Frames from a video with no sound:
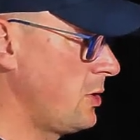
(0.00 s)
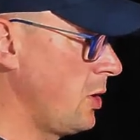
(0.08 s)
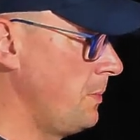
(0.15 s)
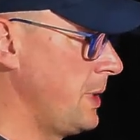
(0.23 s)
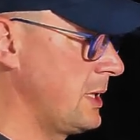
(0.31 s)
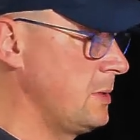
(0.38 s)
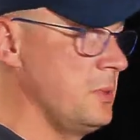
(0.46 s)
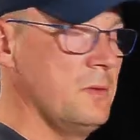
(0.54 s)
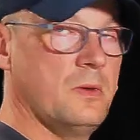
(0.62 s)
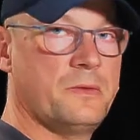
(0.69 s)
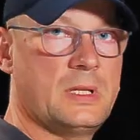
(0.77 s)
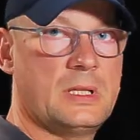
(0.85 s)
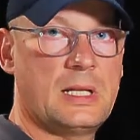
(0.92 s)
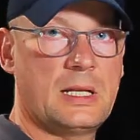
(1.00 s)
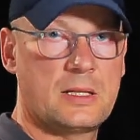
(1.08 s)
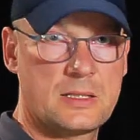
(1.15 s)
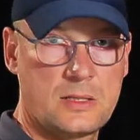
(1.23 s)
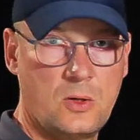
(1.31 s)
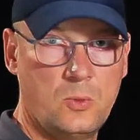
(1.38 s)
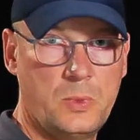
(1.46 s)
compatible with the
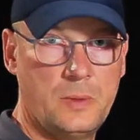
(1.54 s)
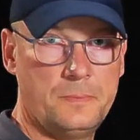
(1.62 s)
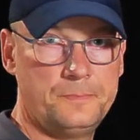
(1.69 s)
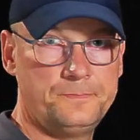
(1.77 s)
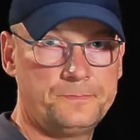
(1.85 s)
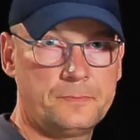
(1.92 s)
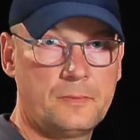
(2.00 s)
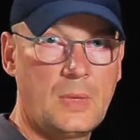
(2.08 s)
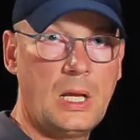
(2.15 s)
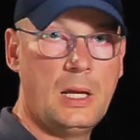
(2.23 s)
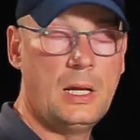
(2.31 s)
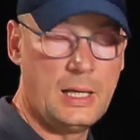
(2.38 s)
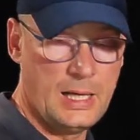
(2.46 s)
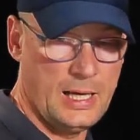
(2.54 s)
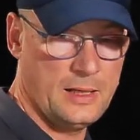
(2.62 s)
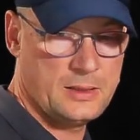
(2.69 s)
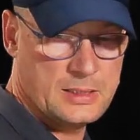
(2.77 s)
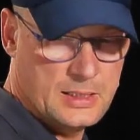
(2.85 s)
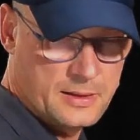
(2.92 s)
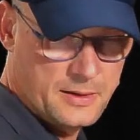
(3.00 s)
telescope.
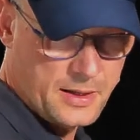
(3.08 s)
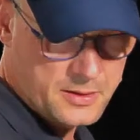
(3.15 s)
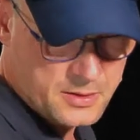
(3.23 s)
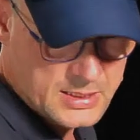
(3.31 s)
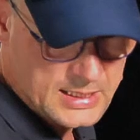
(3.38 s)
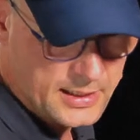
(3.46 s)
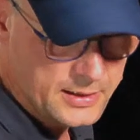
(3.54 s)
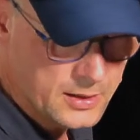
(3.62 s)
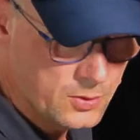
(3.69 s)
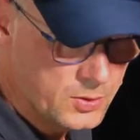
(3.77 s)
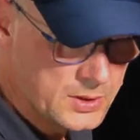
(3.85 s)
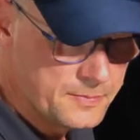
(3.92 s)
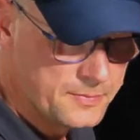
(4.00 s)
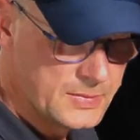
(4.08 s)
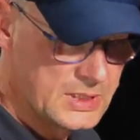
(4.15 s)
And another side note,